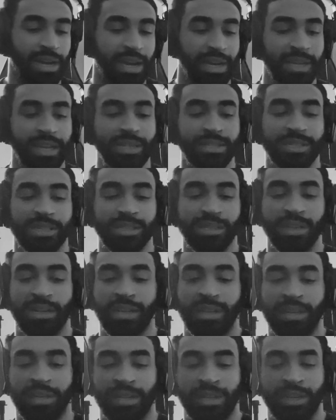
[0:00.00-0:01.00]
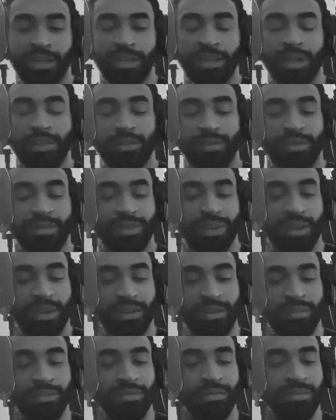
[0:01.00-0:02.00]
I guess an, uh, another
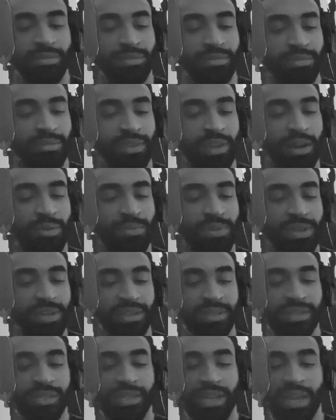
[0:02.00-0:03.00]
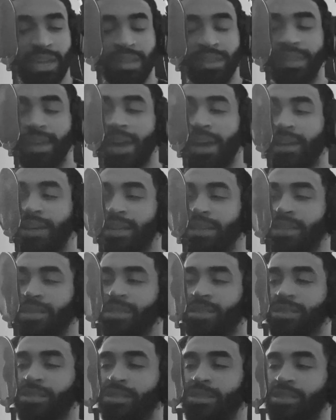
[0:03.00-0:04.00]
thing that we can say that
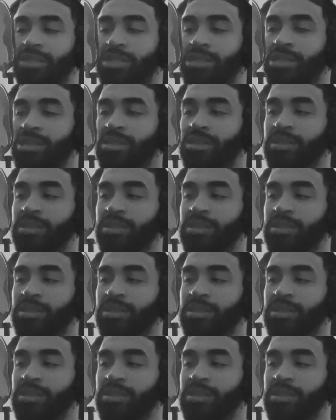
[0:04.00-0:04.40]
is